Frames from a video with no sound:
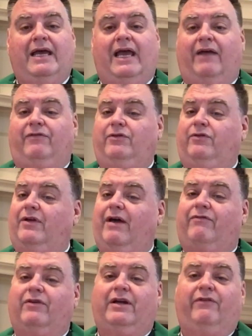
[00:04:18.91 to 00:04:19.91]
if you do
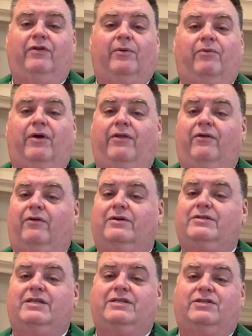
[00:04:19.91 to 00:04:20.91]
not forgive your brother or
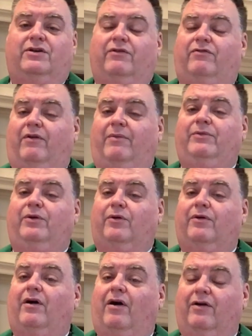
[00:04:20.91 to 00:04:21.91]
sister from
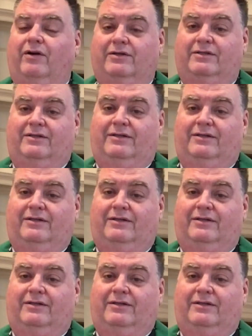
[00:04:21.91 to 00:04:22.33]
your heart